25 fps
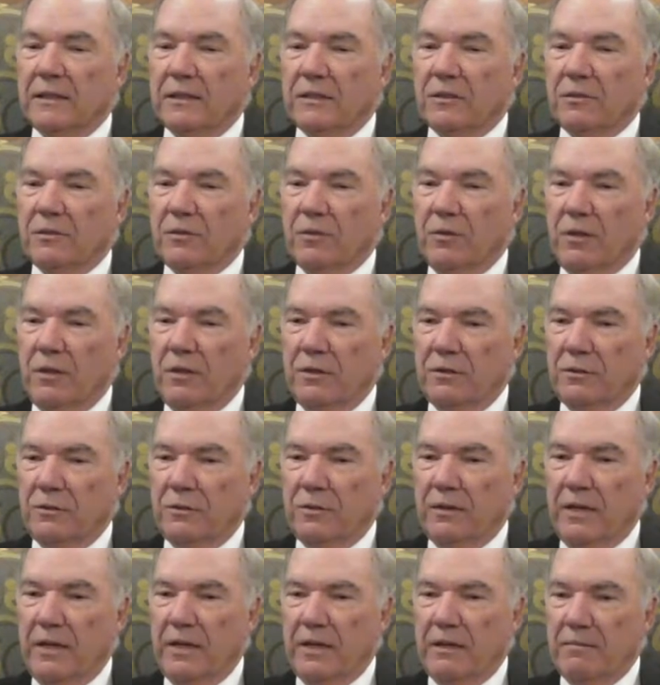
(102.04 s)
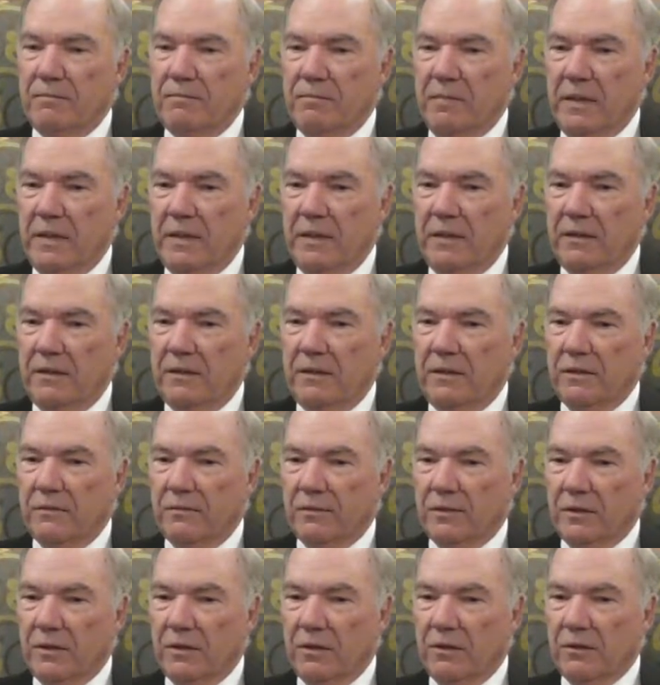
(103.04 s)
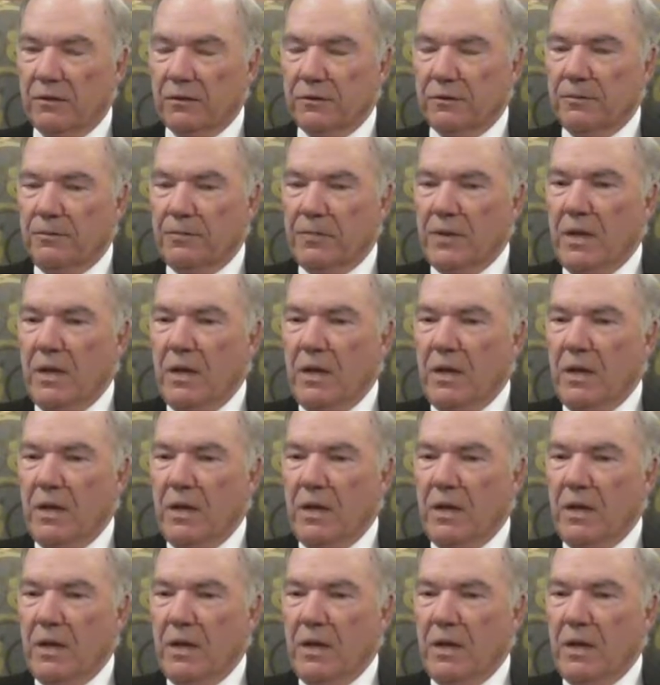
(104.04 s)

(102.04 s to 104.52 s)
So that made it difficult.